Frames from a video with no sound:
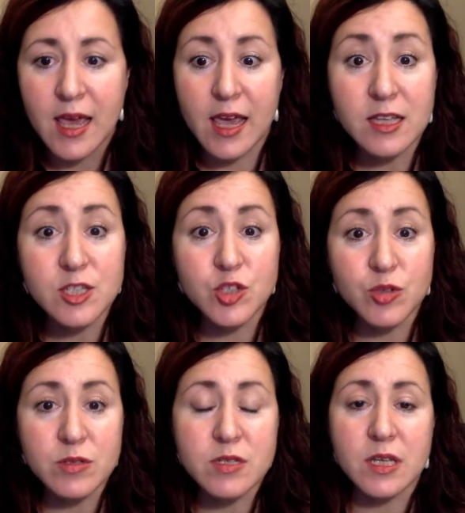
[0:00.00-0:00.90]
and
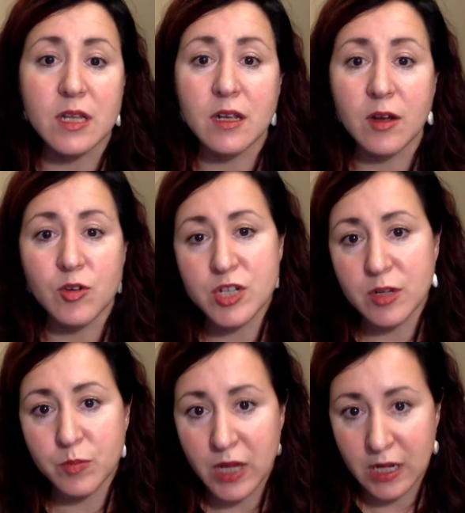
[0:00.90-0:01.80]
students can
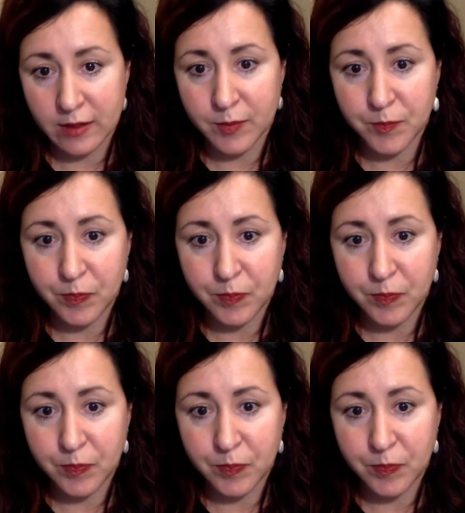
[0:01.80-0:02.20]
negotiate meaning.